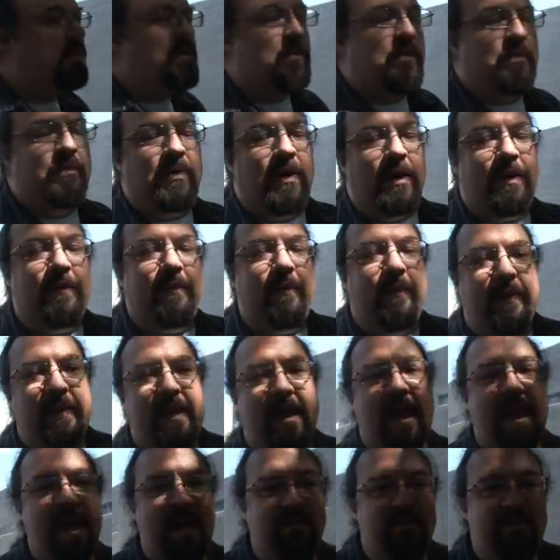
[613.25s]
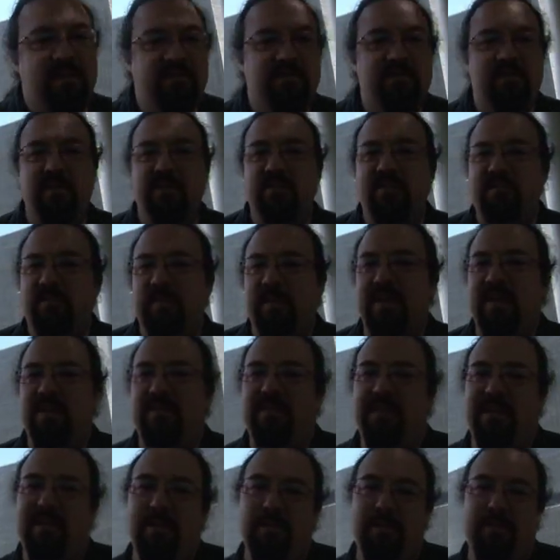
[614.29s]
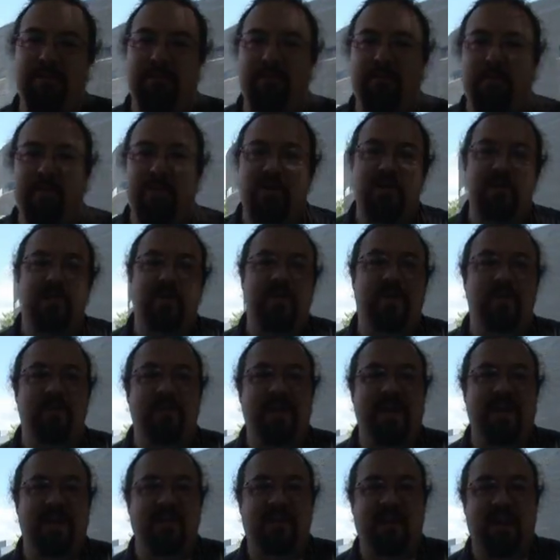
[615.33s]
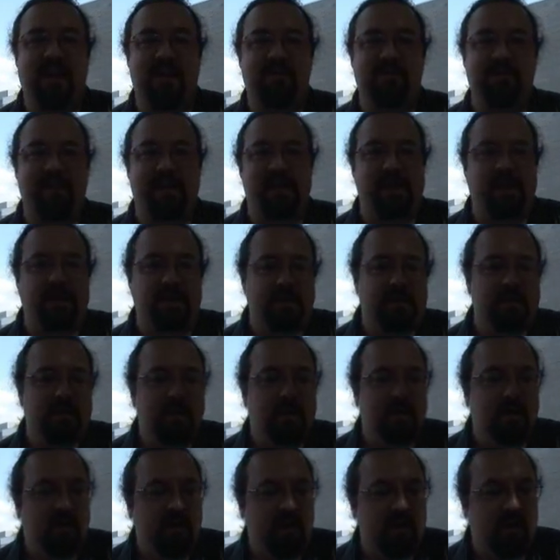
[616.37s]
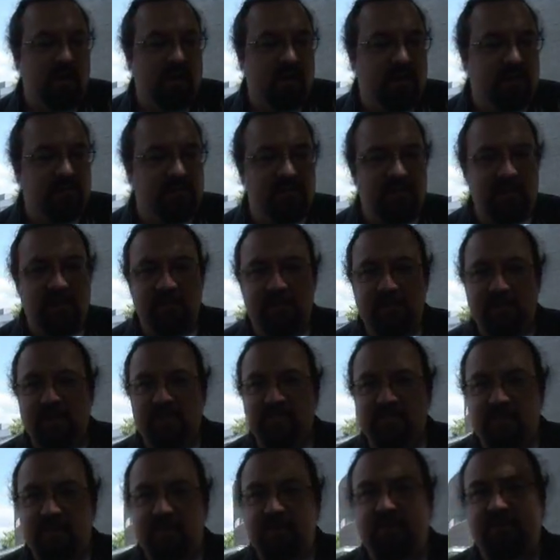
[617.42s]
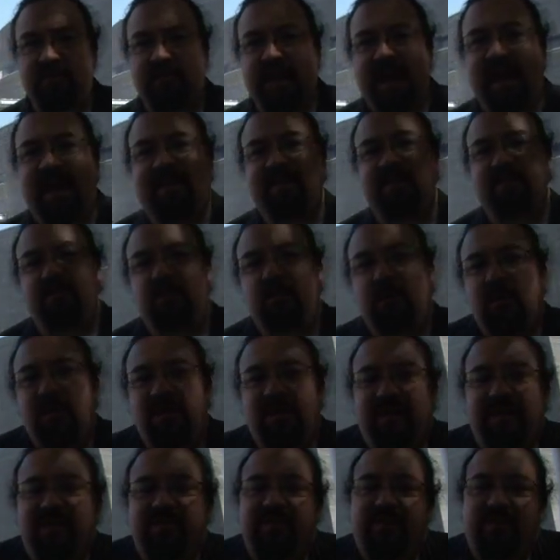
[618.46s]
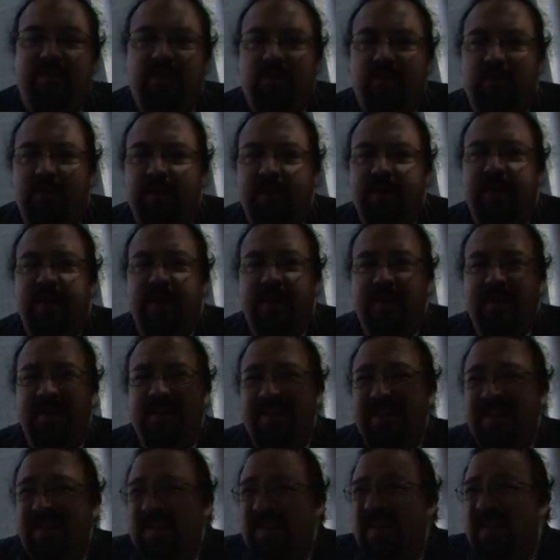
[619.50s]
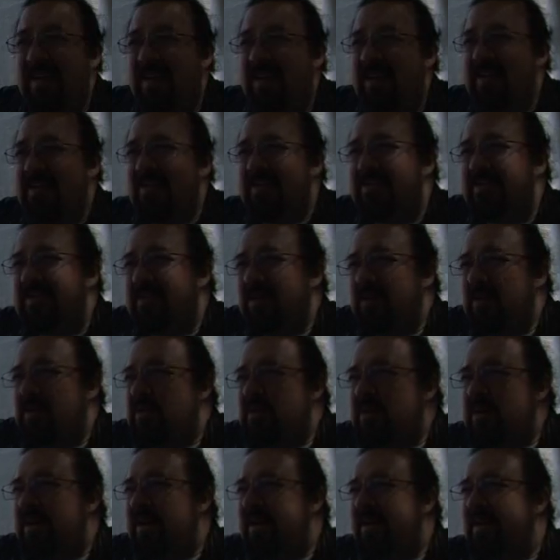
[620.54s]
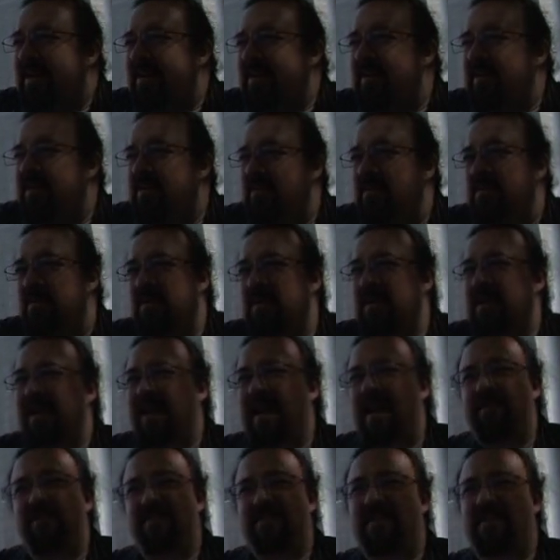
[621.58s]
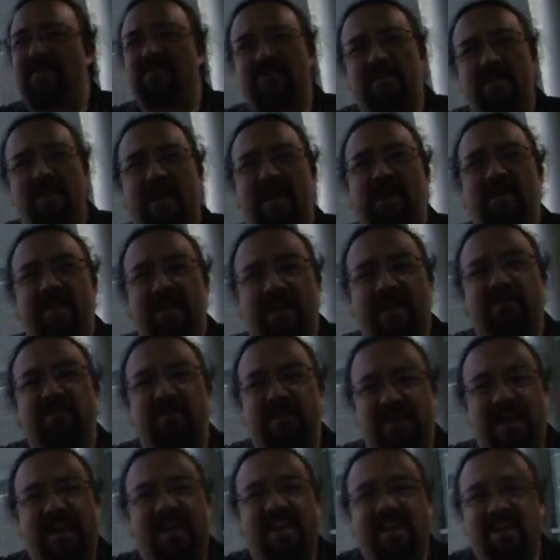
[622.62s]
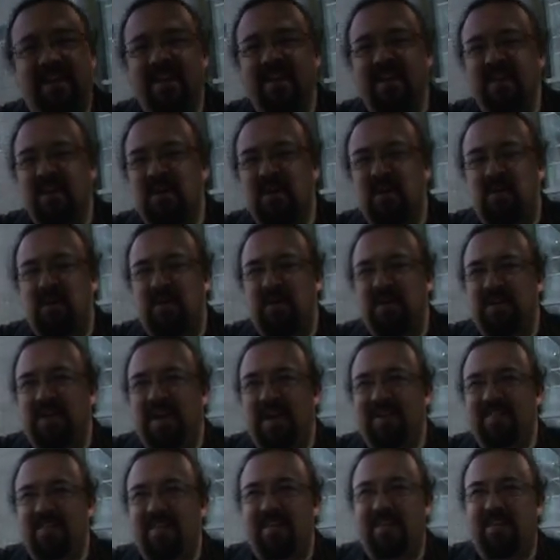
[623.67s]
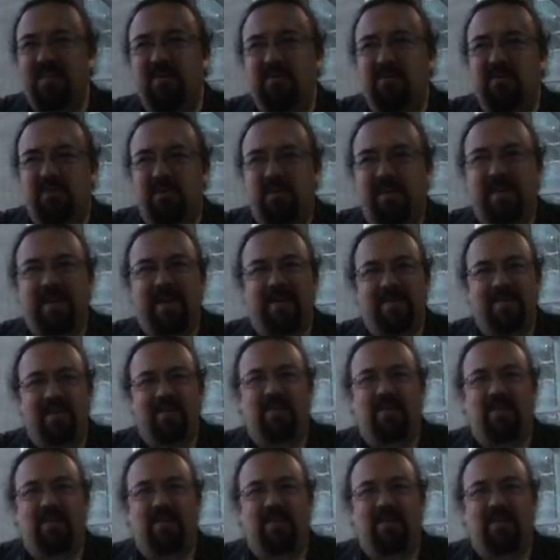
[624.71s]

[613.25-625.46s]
We will probably have the judo display available for you in the main cafe. The judo display shows active queries that are going on. So we could have a session about that if you like, or you can ask any Googler about it.